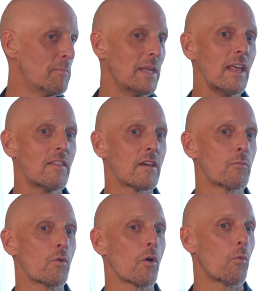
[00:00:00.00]
many of
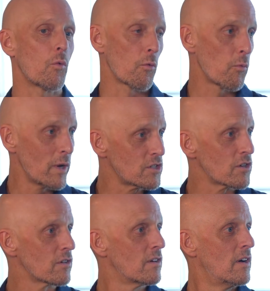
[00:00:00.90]
them were
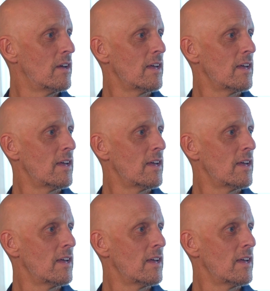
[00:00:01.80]
richer